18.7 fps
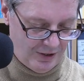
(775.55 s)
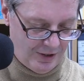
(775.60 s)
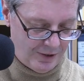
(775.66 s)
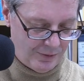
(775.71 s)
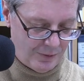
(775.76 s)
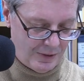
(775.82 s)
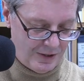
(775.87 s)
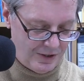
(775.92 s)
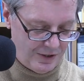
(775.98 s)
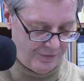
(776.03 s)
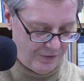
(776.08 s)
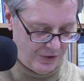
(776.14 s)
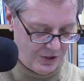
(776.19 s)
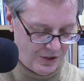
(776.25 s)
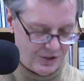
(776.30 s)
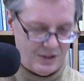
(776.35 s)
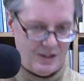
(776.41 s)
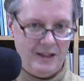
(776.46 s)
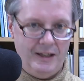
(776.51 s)
Otherwise, if you
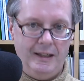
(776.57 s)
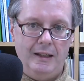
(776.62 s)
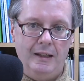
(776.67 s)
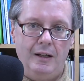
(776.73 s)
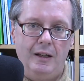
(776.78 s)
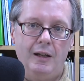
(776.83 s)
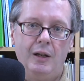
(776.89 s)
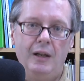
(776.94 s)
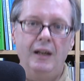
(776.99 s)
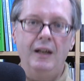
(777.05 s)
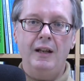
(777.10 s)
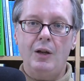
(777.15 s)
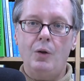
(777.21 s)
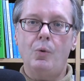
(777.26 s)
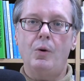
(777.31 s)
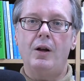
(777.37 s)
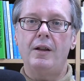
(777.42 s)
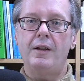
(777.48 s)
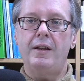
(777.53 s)
just take
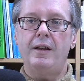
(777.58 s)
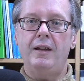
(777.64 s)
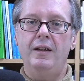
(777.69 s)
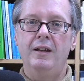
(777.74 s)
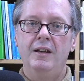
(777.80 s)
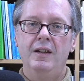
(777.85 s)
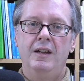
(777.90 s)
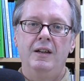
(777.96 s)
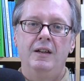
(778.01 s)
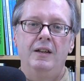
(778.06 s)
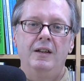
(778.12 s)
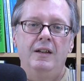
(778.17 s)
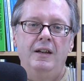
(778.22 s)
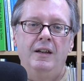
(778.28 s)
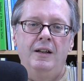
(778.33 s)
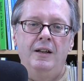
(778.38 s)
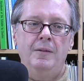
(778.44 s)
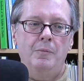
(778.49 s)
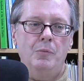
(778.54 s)
inequality
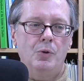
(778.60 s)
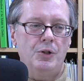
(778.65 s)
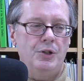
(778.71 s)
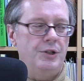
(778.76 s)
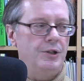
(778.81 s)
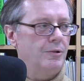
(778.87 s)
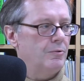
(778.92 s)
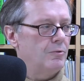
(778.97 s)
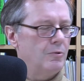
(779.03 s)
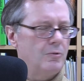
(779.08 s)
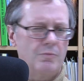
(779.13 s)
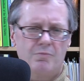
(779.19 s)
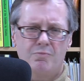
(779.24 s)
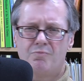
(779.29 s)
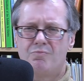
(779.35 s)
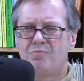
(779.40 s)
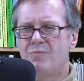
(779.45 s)
in a more general,